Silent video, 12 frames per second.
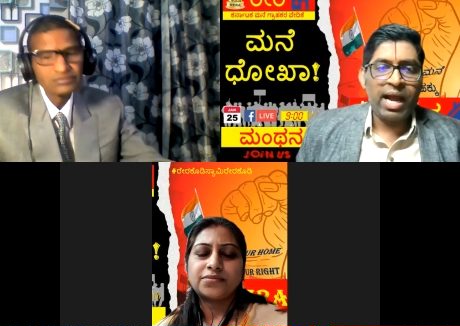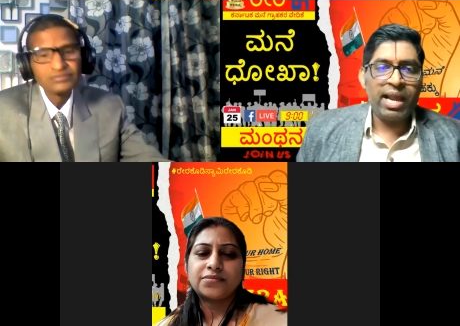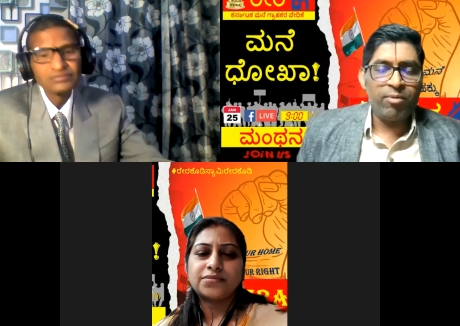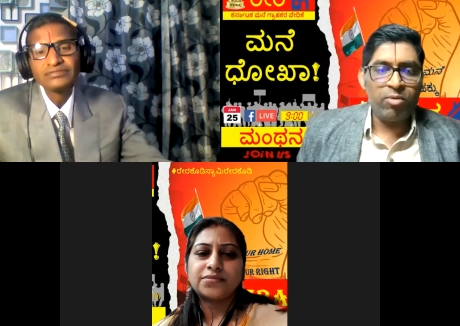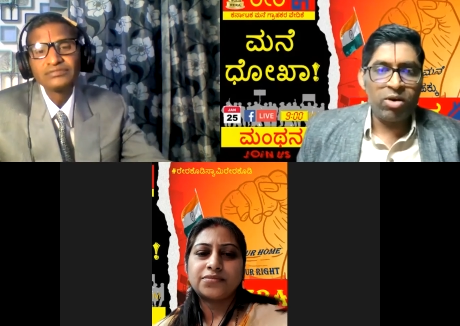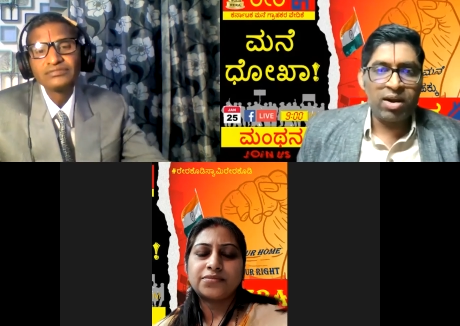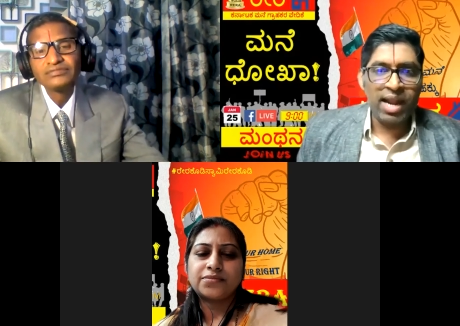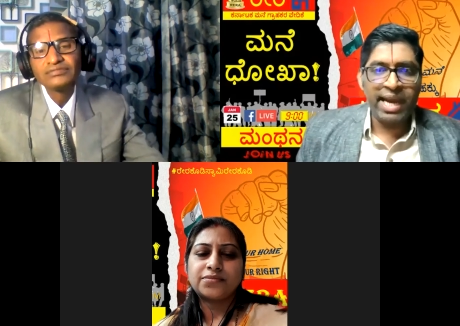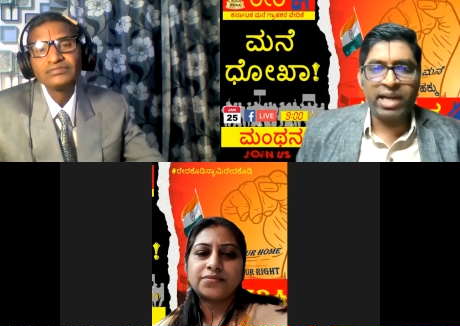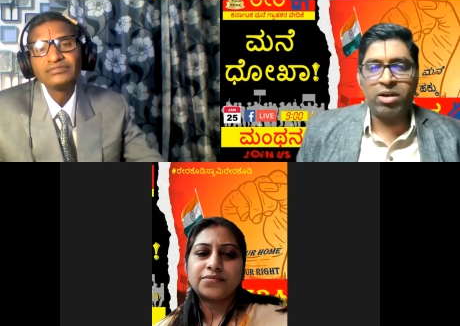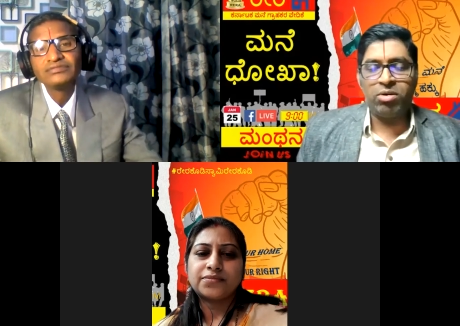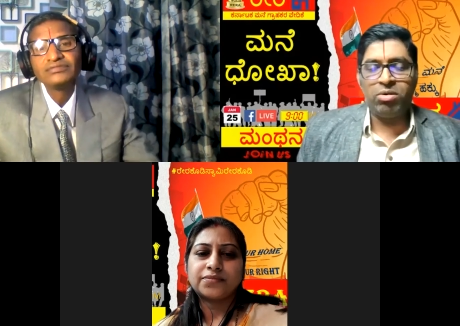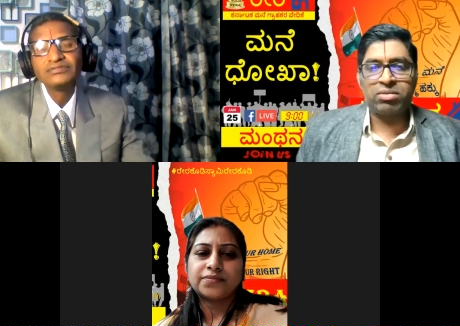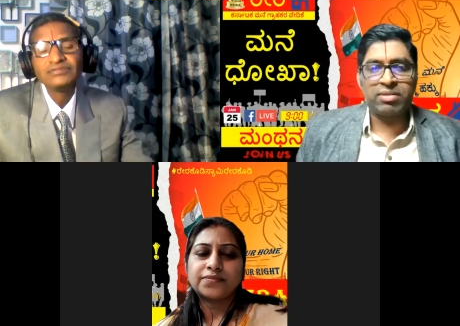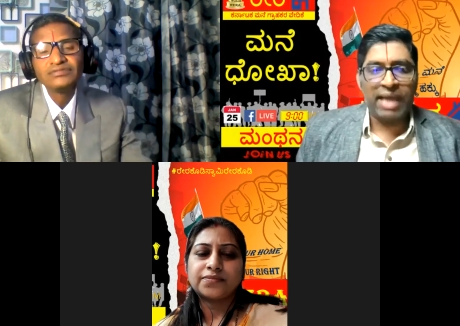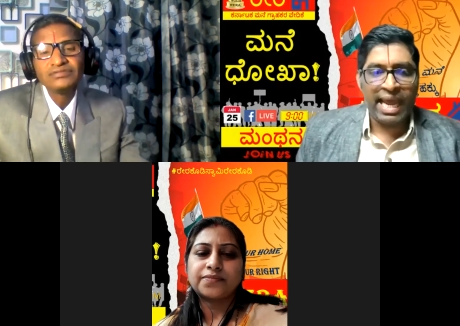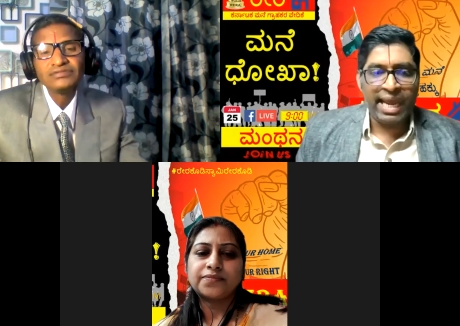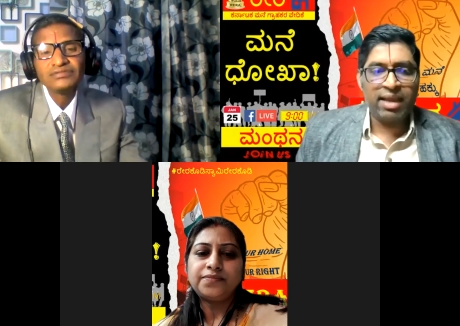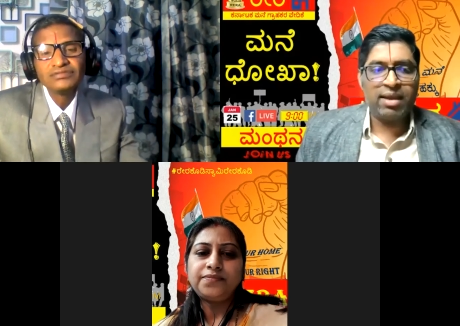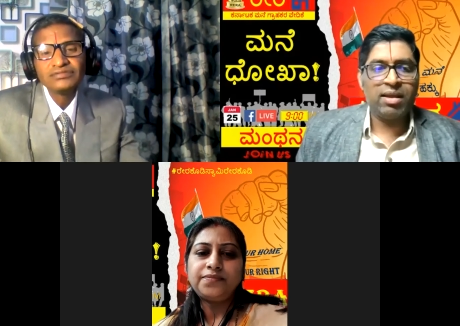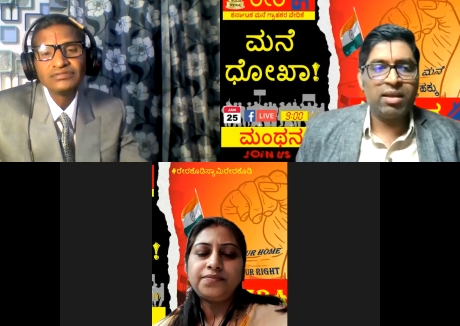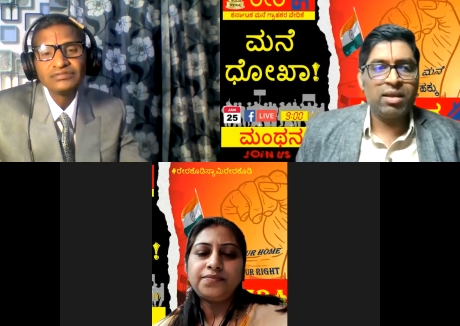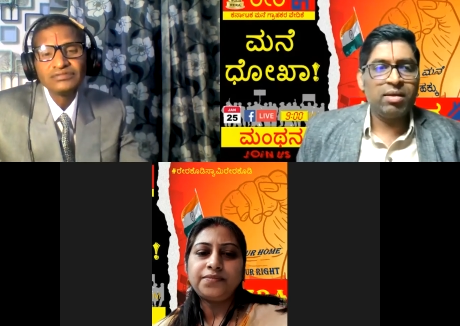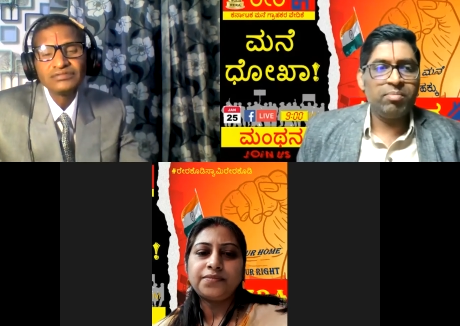Speaker 1: I would like to thank
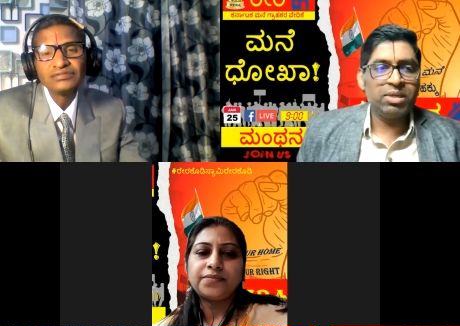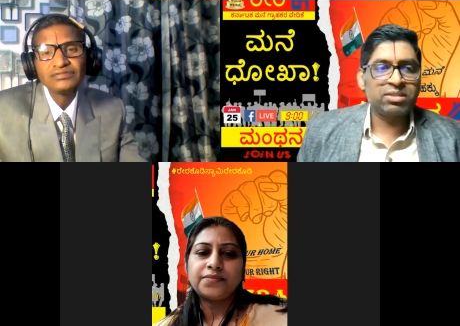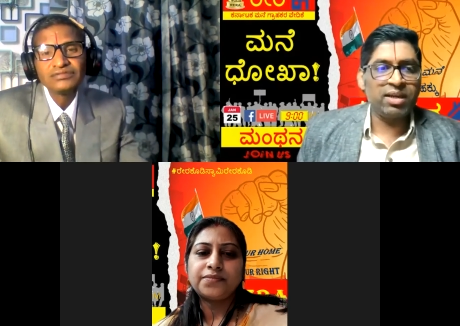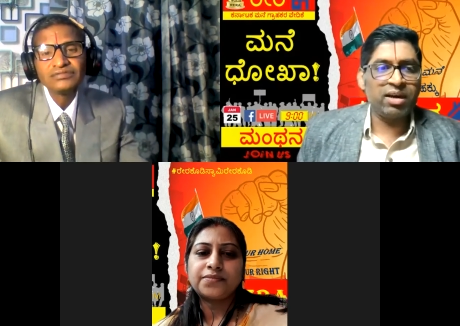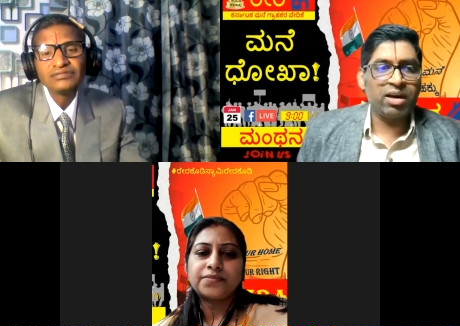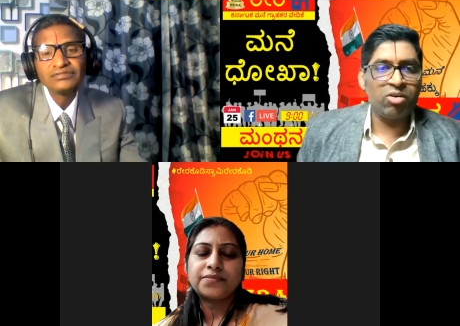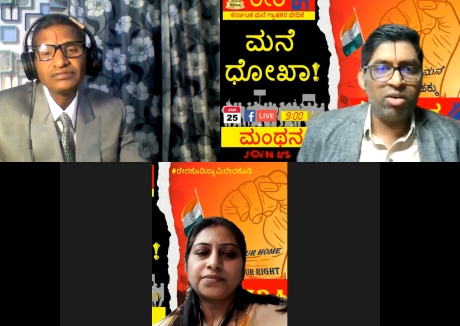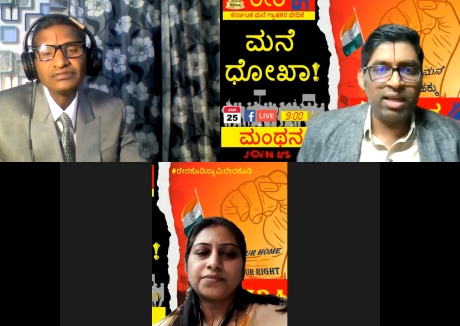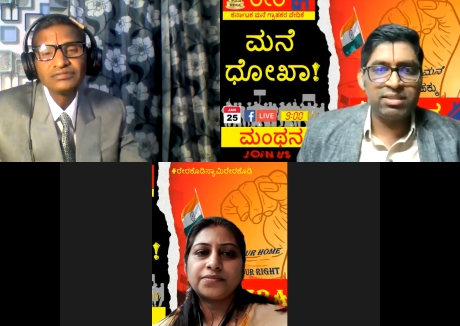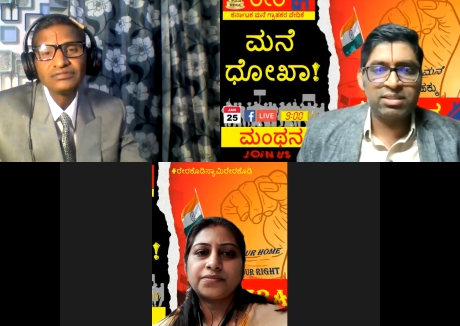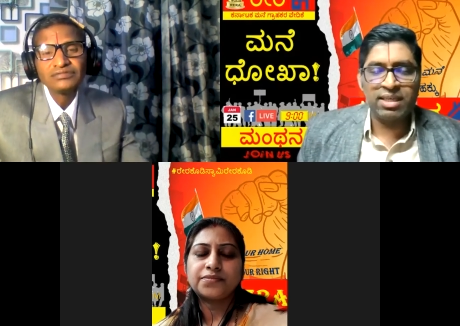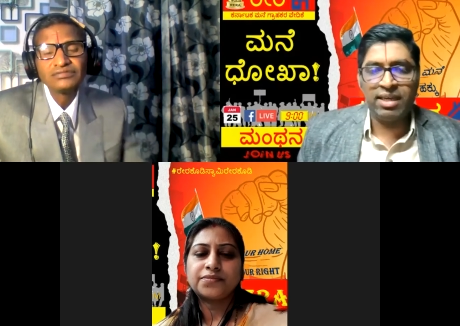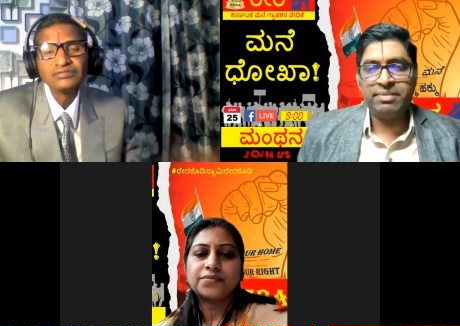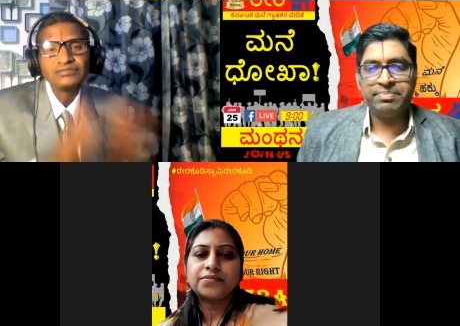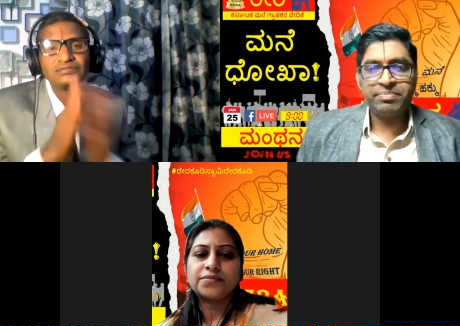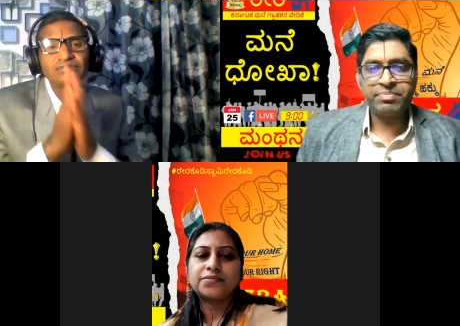Mr. Raghunath sir,